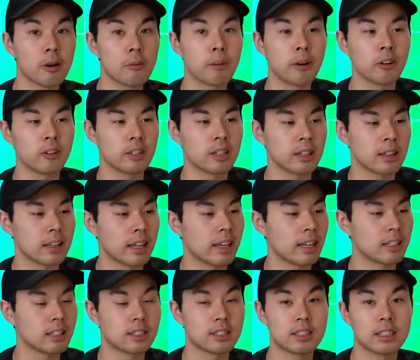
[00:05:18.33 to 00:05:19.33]
about the
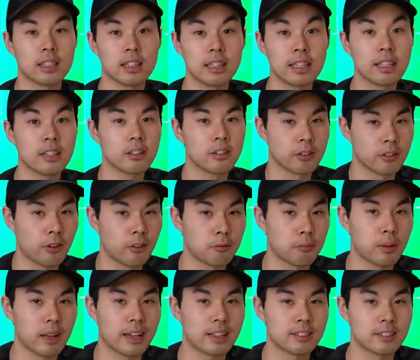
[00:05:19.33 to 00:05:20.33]
latest leaked
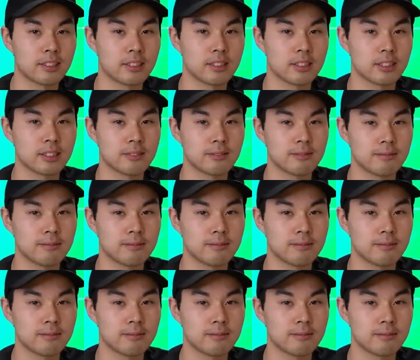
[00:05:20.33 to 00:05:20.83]
Nerf blasters.